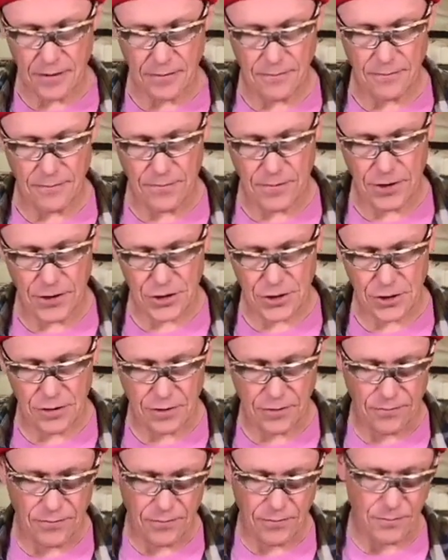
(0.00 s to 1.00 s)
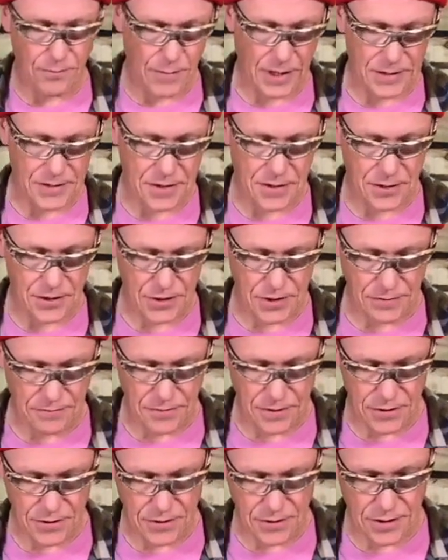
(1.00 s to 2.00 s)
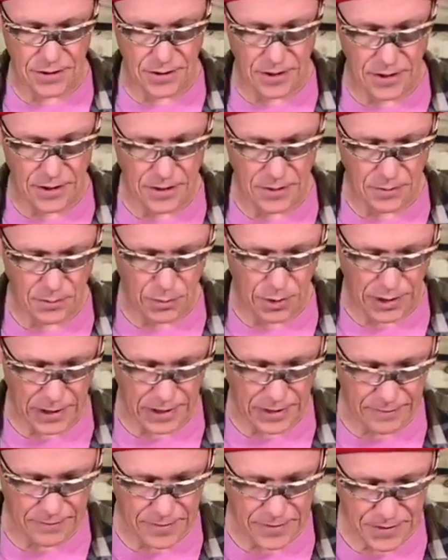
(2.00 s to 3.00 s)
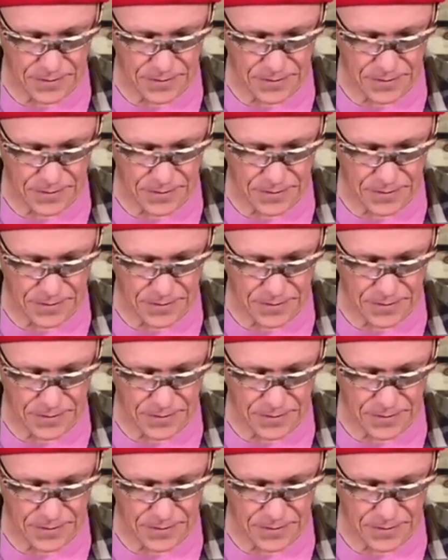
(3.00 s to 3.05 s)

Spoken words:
version of mounting the shifters to the brake levers.